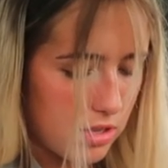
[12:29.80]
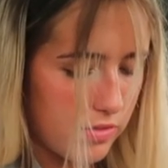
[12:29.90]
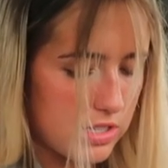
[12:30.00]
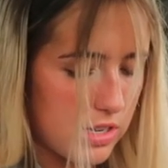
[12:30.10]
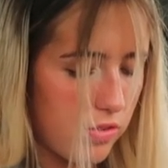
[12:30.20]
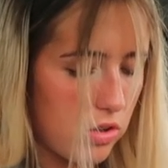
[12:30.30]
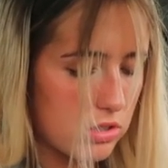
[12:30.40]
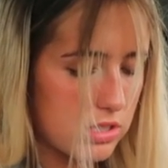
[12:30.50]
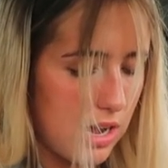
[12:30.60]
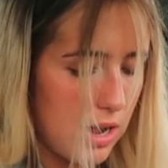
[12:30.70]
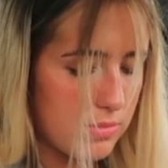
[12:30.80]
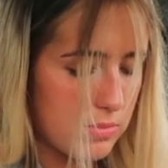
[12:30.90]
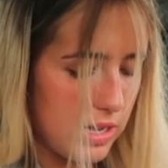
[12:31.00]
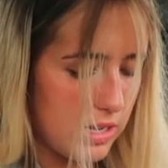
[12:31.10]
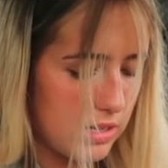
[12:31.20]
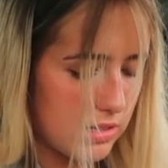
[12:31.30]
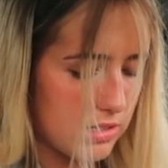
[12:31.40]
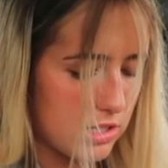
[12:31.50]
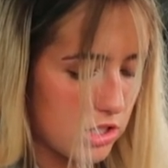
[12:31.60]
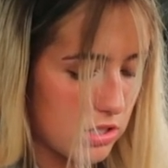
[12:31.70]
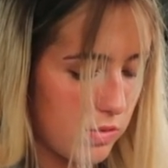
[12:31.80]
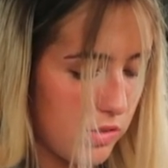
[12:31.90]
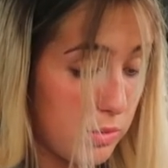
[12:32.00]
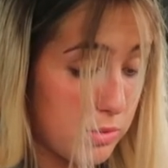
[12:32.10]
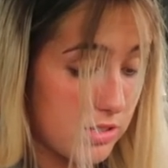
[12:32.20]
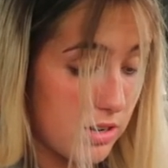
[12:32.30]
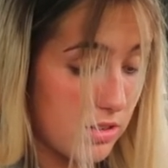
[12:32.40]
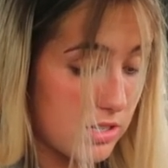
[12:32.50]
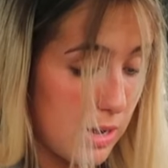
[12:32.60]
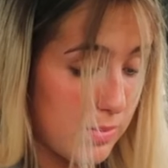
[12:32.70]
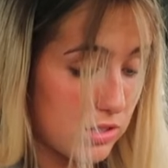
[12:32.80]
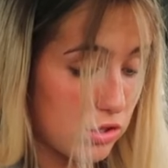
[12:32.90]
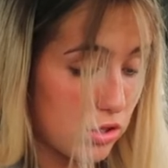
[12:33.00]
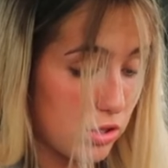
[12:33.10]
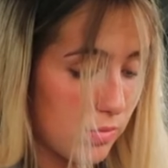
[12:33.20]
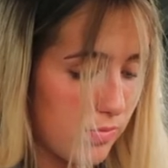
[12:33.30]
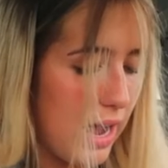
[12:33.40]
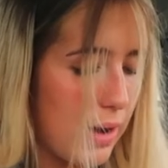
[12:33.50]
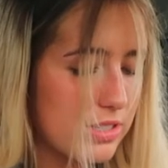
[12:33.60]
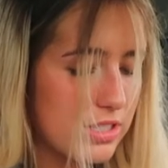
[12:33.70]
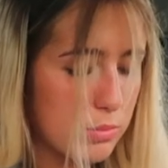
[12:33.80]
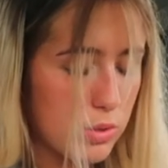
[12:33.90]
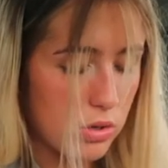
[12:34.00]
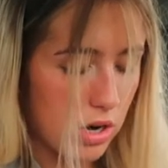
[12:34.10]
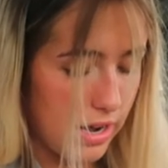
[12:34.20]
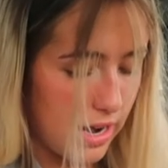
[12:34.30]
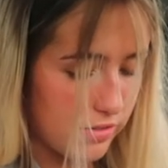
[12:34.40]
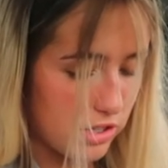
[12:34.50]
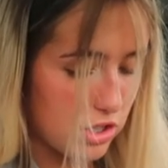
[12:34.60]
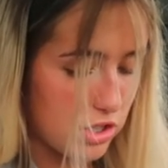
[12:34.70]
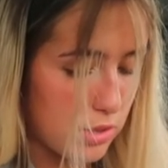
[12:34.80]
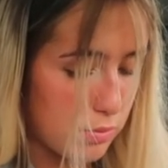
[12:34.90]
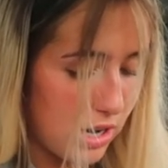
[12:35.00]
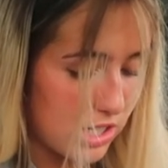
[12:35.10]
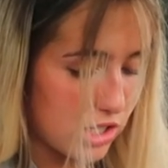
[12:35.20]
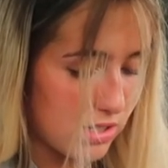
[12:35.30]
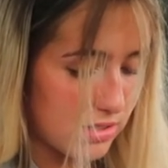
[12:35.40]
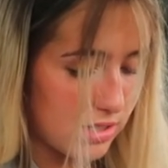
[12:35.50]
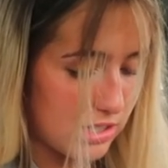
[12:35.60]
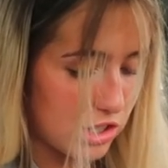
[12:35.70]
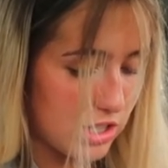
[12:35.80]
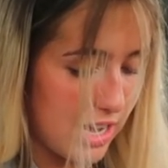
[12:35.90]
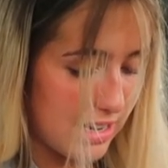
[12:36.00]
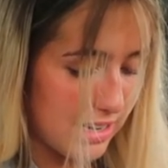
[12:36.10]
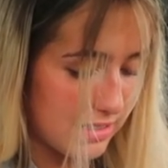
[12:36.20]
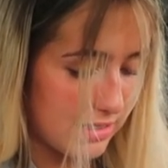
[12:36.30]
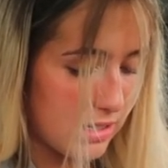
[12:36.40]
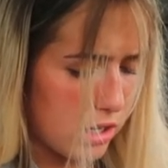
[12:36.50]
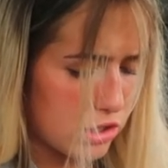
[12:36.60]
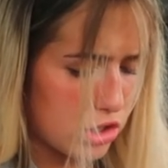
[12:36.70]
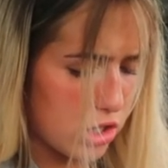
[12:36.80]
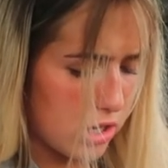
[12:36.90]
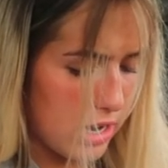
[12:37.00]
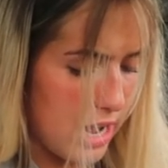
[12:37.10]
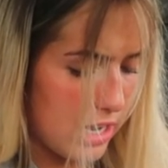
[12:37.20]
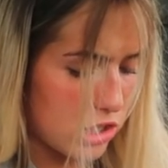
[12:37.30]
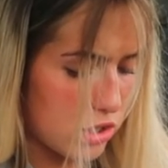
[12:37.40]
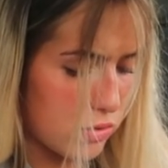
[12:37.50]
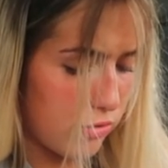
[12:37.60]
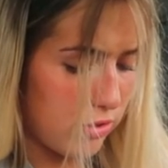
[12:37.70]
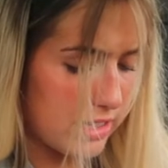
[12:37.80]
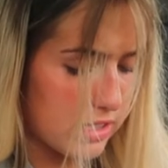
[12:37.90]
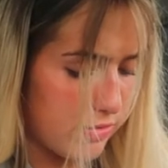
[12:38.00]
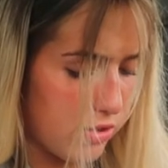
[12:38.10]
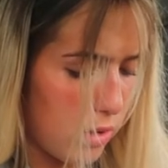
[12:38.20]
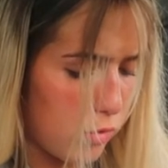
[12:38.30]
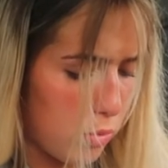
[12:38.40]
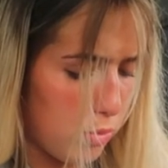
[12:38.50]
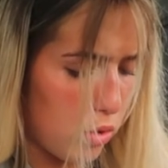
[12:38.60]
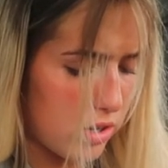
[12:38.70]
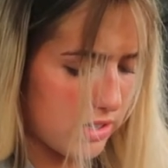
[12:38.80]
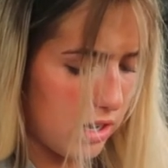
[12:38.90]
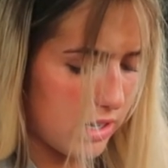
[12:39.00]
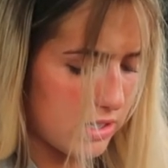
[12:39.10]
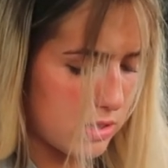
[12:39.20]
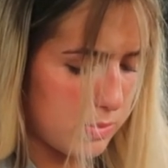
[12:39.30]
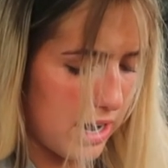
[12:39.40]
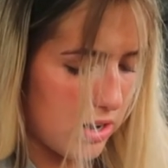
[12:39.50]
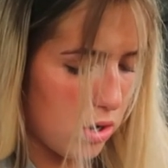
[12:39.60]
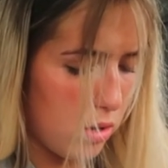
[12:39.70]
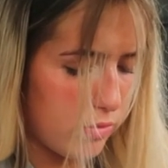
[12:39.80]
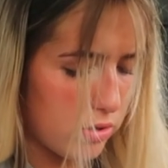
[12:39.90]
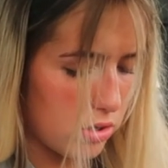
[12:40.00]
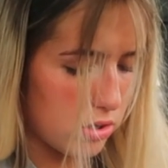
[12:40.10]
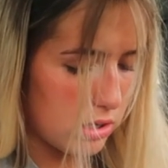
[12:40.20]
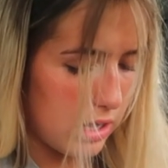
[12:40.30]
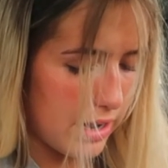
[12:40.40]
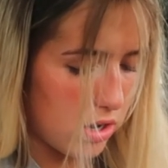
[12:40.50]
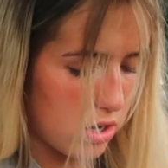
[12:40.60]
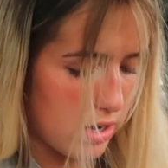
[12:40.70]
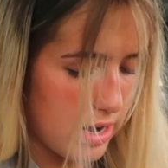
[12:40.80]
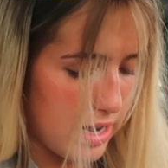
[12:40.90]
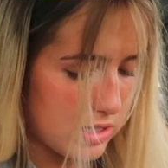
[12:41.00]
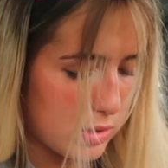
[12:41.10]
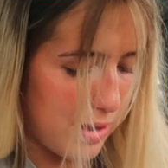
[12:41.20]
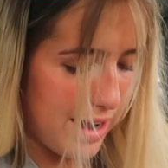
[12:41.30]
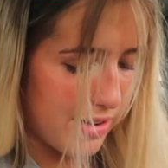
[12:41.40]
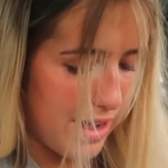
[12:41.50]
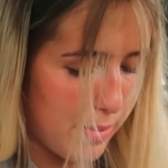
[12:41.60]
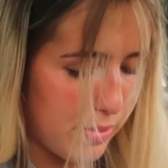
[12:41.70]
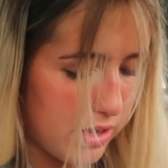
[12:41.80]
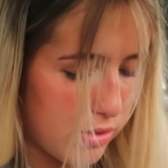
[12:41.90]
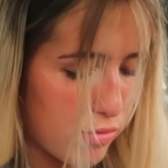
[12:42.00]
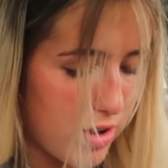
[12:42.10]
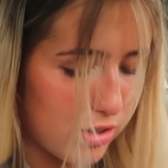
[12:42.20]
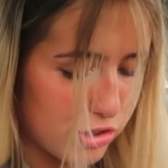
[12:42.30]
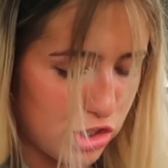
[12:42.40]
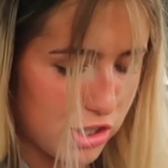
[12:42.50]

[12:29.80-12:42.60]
You have a difficult time making decisions. 50% of the time, that's true. How is your mood on average? Depression/sadness. Uncertain, anxious, reflective, thoughtful, bored, uninspired, hopeful, lighthearted, inspired, happy, thrilled,